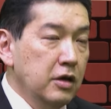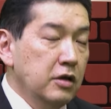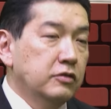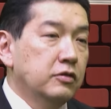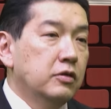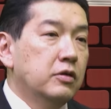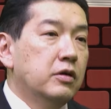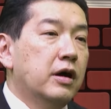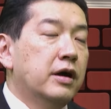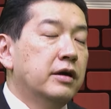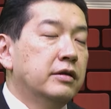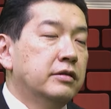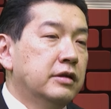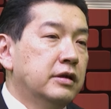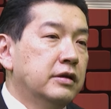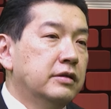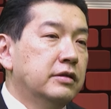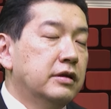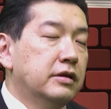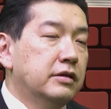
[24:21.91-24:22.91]
So I
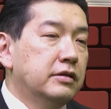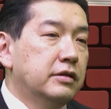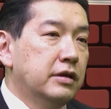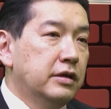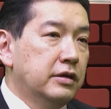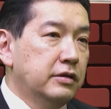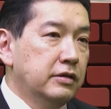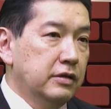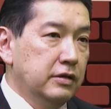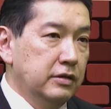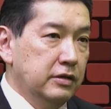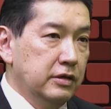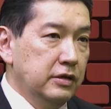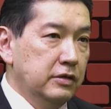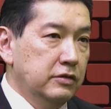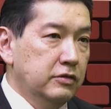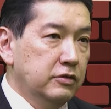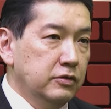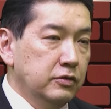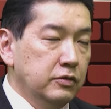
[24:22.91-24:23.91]
think that they
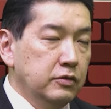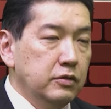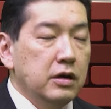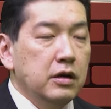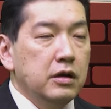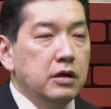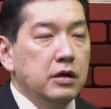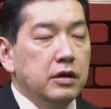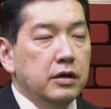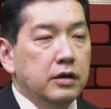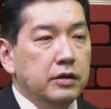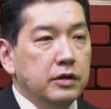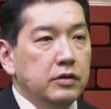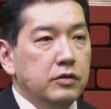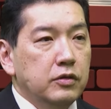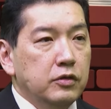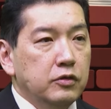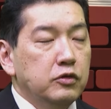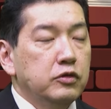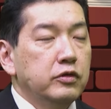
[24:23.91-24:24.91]
need
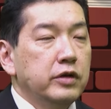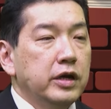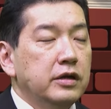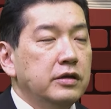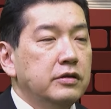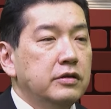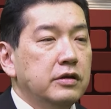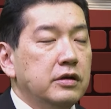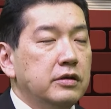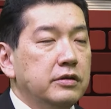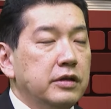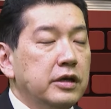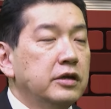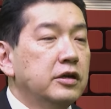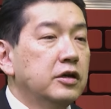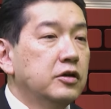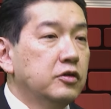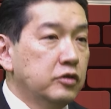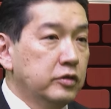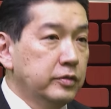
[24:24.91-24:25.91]
to, create, they
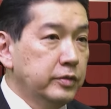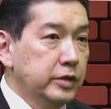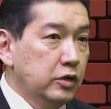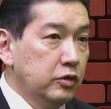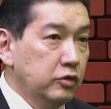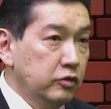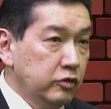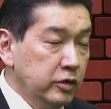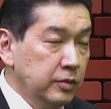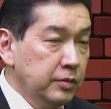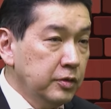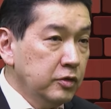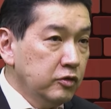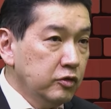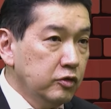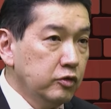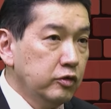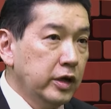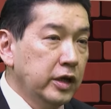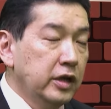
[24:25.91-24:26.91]
can contribute
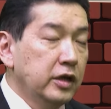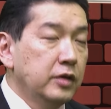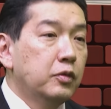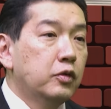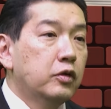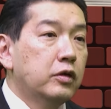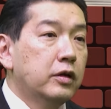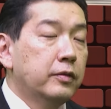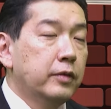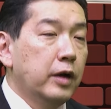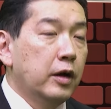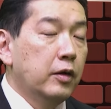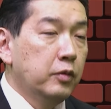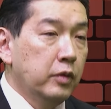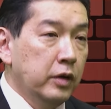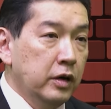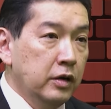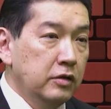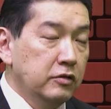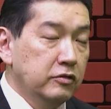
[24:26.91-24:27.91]
to creating more
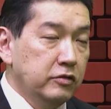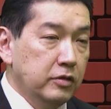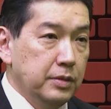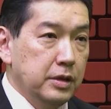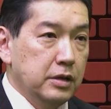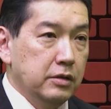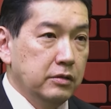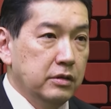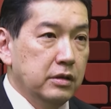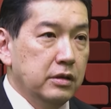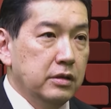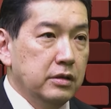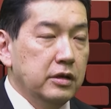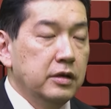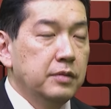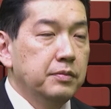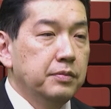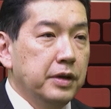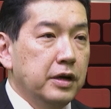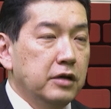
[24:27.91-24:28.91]
awareness about the
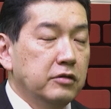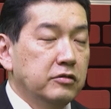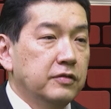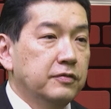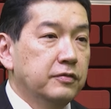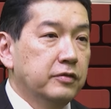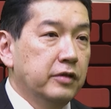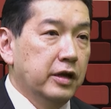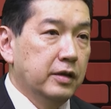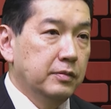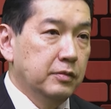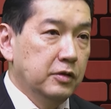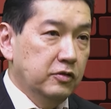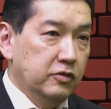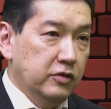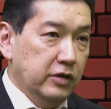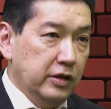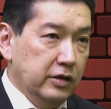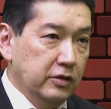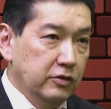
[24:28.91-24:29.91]
impacts of climate
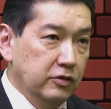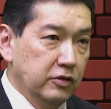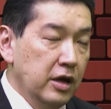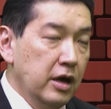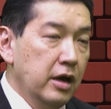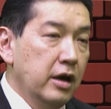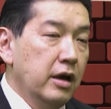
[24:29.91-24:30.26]
change.